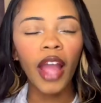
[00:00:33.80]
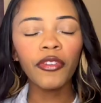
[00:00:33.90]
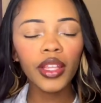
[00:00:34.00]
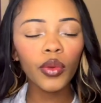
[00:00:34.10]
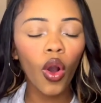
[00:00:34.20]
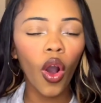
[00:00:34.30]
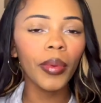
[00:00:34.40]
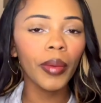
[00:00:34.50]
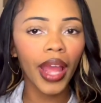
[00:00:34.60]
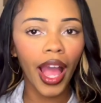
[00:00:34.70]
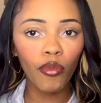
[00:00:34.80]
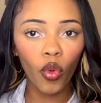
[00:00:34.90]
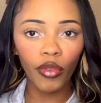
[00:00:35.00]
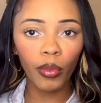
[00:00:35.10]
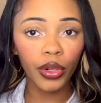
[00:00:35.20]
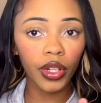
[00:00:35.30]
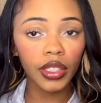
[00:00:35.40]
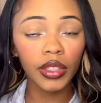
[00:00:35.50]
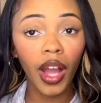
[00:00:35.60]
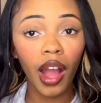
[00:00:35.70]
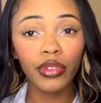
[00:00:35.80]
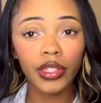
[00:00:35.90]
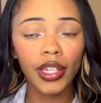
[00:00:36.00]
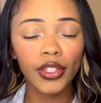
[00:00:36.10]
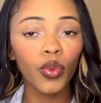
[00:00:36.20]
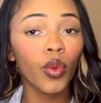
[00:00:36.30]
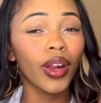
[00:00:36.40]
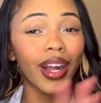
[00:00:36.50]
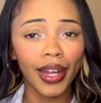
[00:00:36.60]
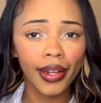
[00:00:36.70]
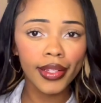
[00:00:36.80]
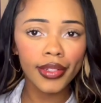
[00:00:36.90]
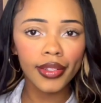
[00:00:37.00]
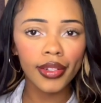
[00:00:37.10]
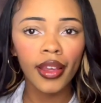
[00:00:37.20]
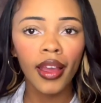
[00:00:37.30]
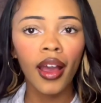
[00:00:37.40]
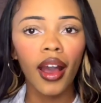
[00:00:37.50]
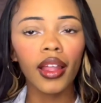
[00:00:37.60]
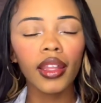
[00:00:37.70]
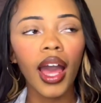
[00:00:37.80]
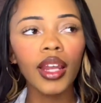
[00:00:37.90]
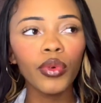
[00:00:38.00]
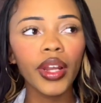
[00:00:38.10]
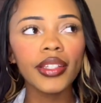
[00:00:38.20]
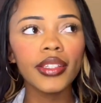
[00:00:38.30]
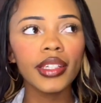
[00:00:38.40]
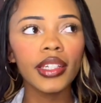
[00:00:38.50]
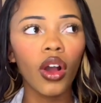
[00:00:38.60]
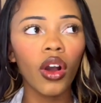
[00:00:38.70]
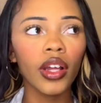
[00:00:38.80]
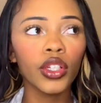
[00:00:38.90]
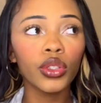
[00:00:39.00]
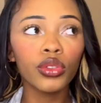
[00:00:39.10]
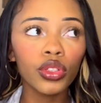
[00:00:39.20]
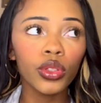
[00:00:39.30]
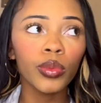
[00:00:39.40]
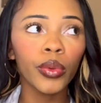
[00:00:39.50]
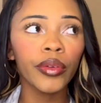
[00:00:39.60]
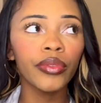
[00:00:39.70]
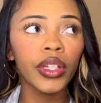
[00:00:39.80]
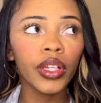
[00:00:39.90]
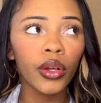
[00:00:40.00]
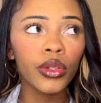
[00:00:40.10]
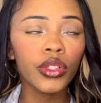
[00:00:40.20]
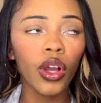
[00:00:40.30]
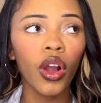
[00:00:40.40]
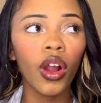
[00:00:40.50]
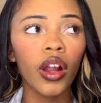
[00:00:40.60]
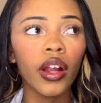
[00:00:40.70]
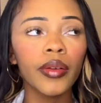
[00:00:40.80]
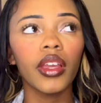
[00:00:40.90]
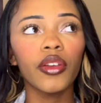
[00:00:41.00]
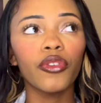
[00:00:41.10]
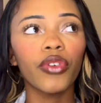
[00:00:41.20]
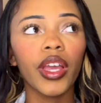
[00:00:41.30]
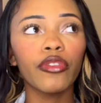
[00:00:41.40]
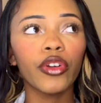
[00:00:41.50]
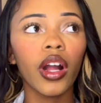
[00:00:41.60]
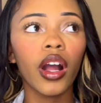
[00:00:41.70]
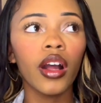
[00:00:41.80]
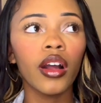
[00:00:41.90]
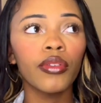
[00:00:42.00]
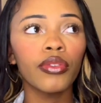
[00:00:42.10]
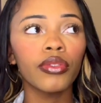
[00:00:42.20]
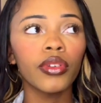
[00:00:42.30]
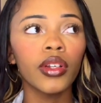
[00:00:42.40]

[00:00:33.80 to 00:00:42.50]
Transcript: I feel like we'll all be able to have more of a productive conversation when we're honest. A lot of what I see on YouTube or videos are in favor of